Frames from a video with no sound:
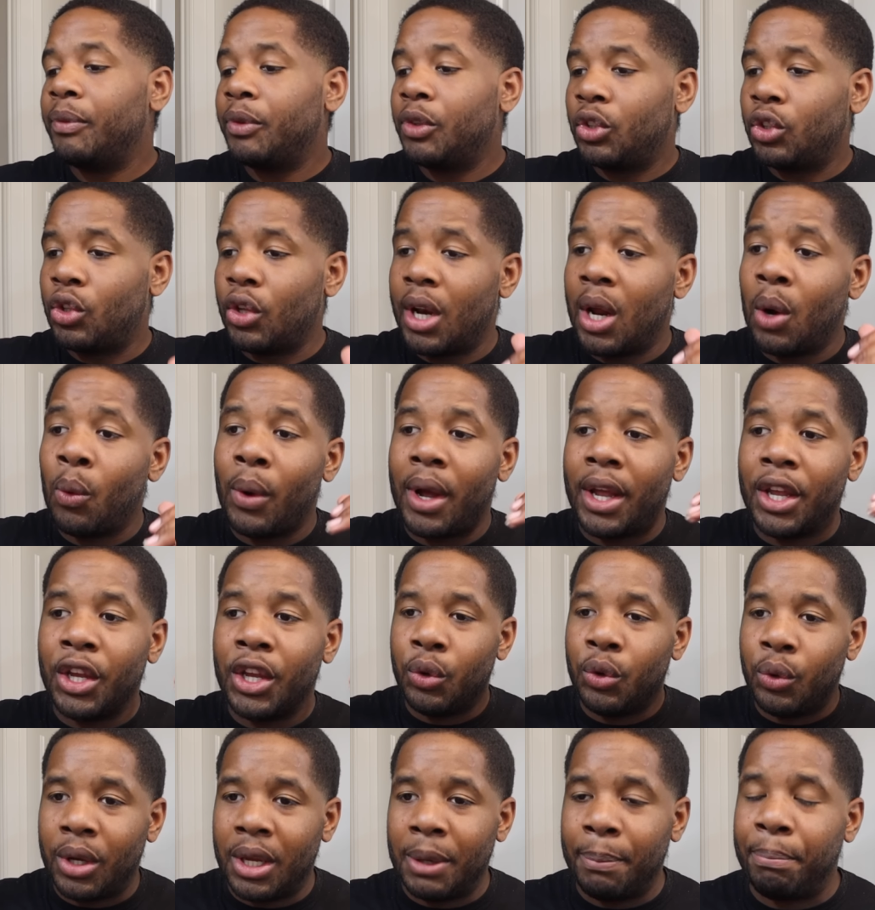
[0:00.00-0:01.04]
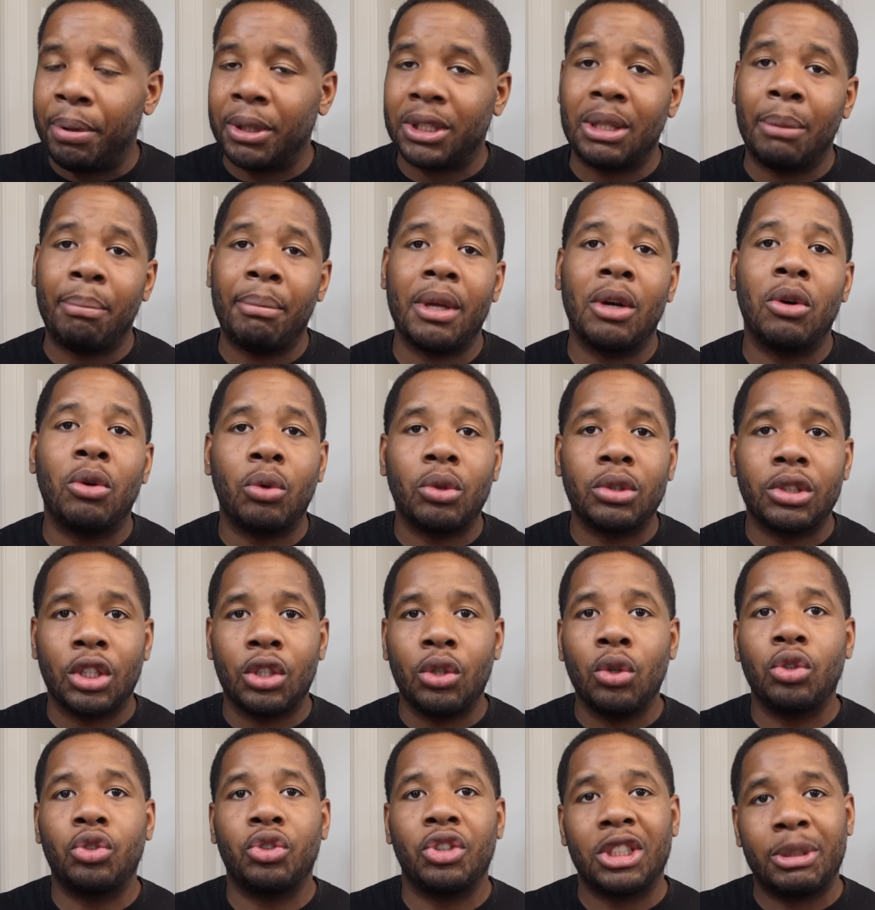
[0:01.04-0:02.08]
So that way can put the minerals and
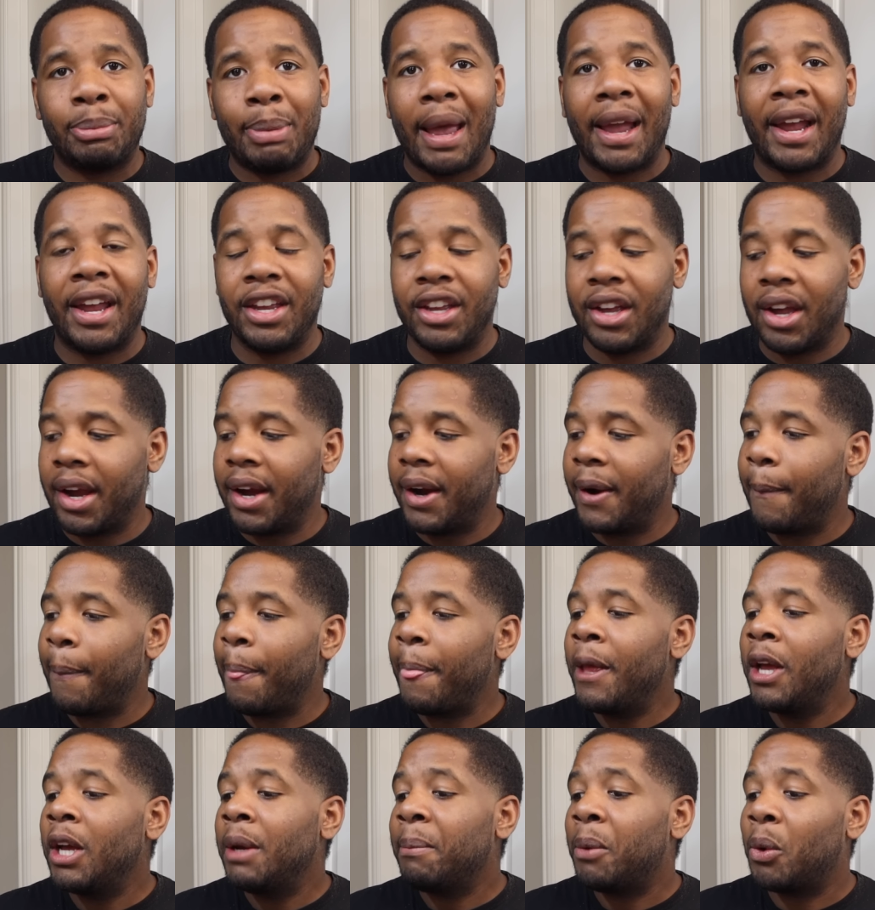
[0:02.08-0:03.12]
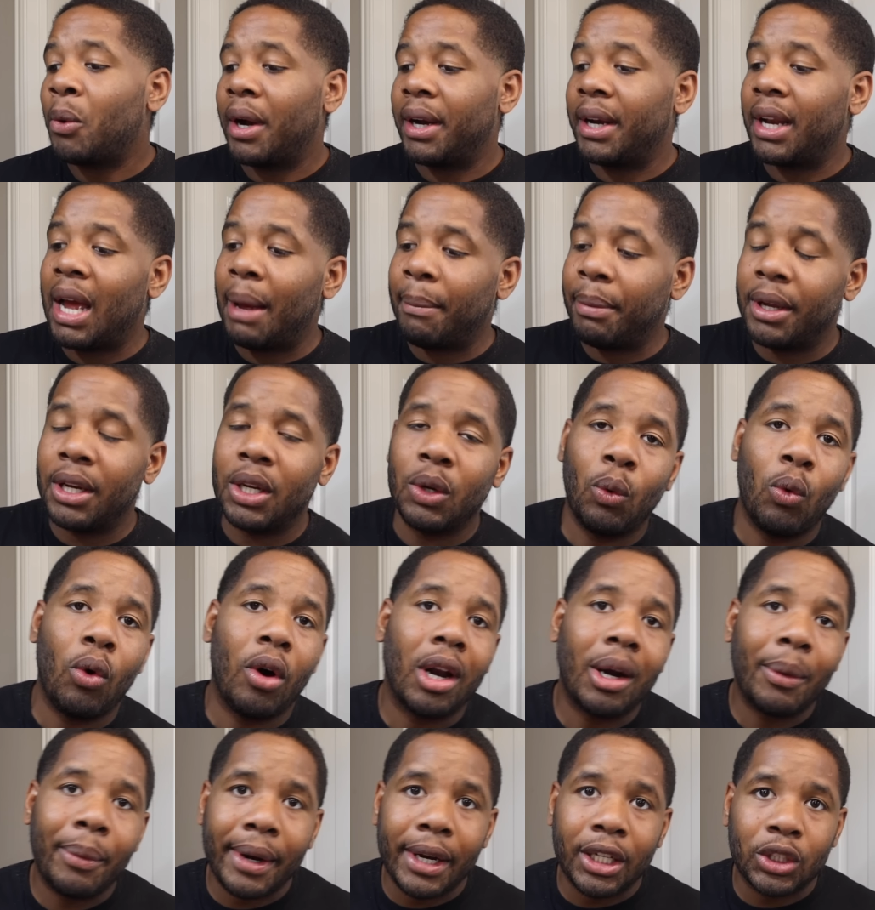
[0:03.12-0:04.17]
nutrients back in your hair. But right now I'm getting the
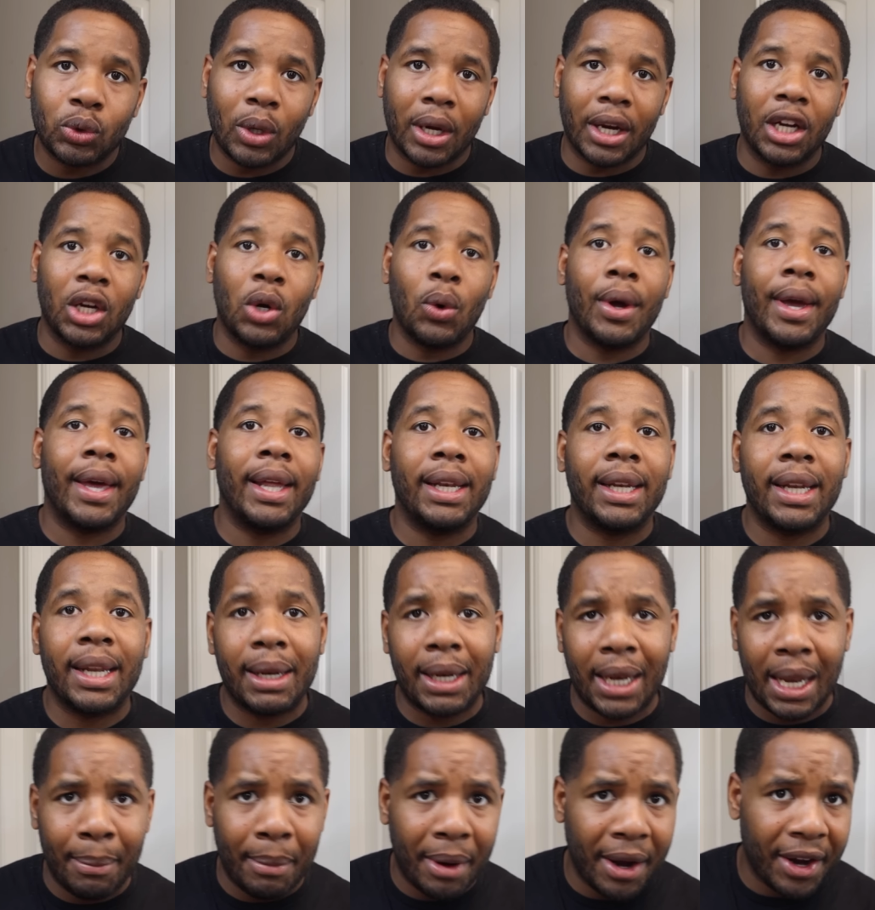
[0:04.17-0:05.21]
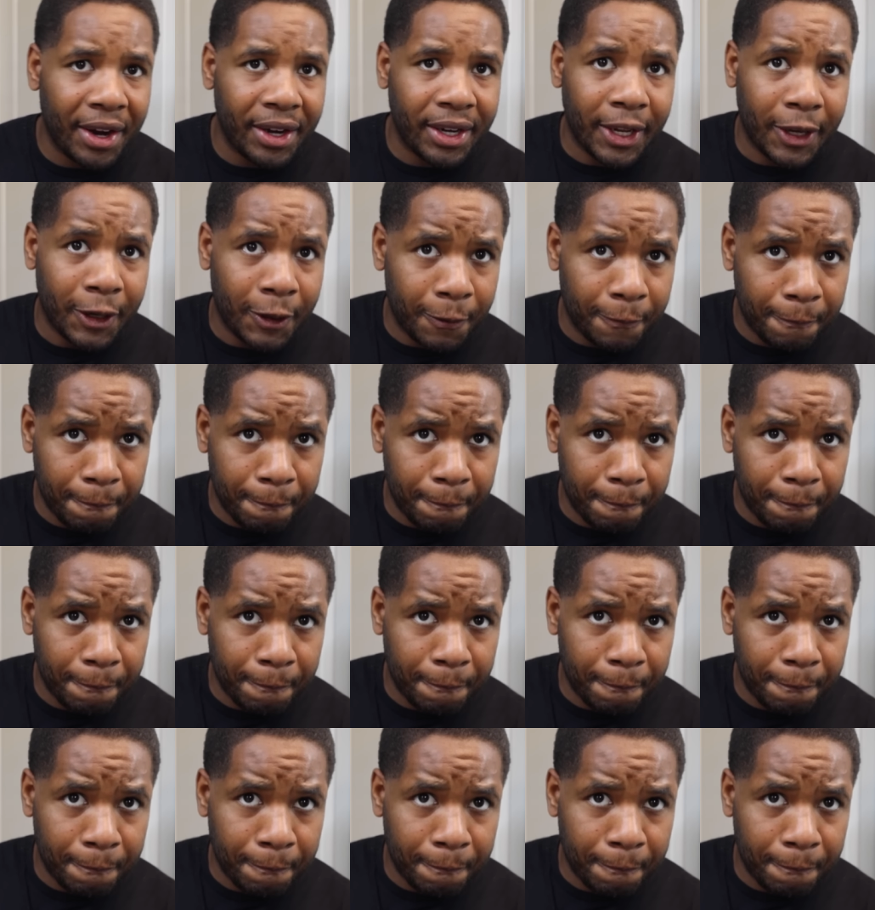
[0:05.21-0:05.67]
water ready so I can go ahead and lay my hair down.